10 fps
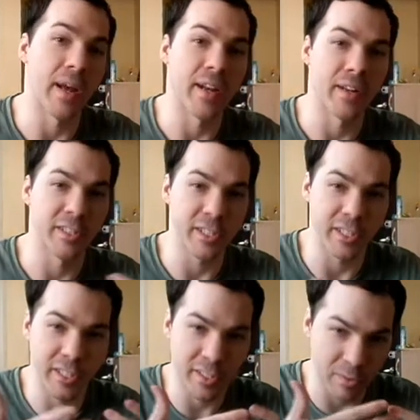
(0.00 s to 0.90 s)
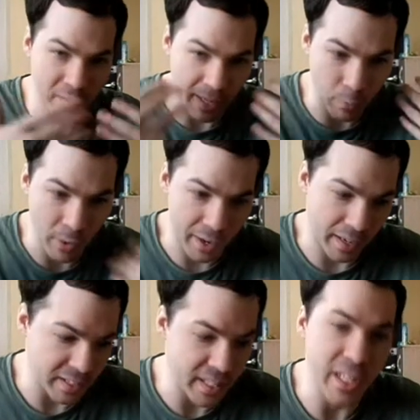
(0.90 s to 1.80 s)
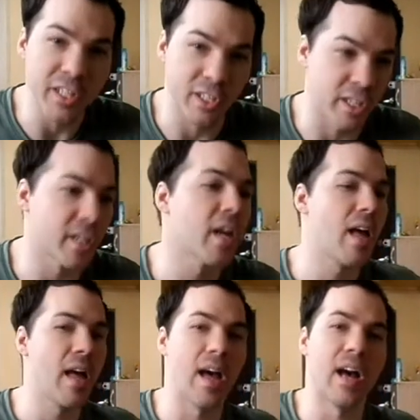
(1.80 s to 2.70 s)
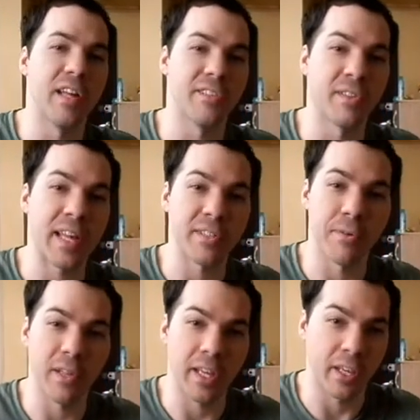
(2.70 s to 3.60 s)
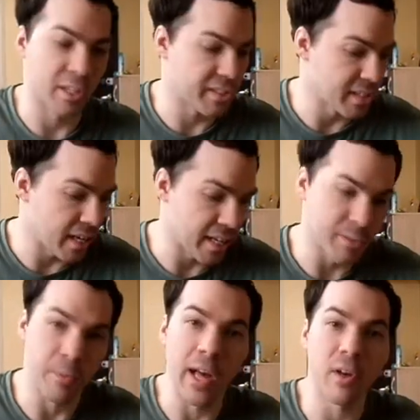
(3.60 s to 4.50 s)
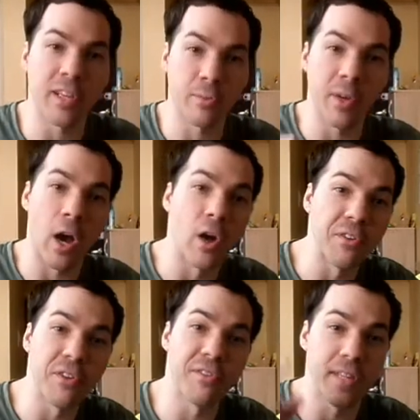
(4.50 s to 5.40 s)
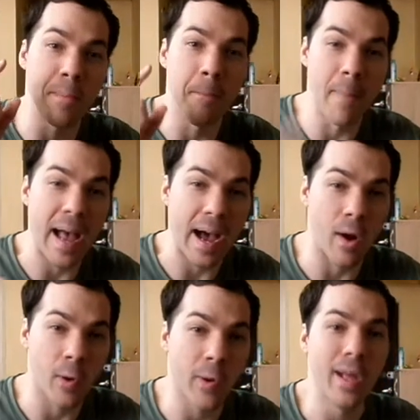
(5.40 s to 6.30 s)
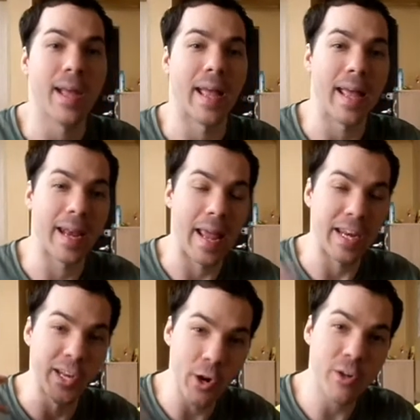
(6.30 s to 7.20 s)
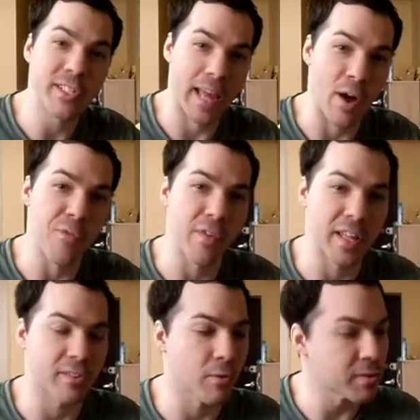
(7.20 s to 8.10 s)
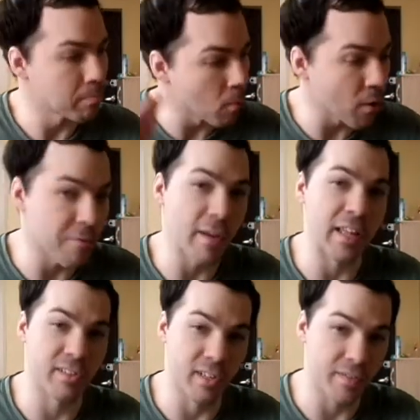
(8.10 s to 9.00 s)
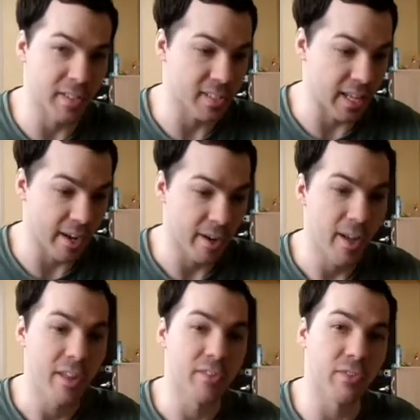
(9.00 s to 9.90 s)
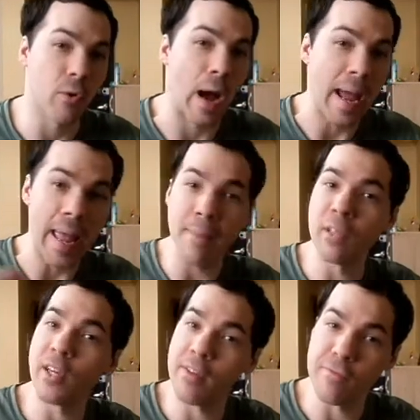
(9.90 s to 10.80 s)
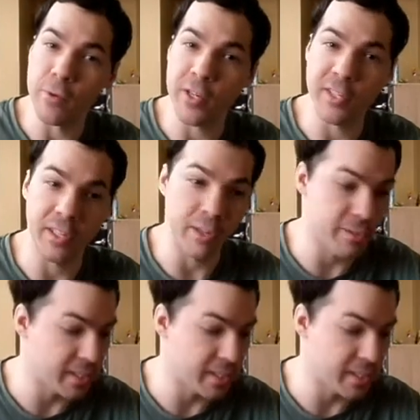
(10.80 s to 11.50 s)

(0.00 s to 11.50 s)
and she's just like wearing a t-shirt. So that's a really good scene as well, because we also see Mao in a nurse outfit. So it's more fan service there. So I am looking forward to those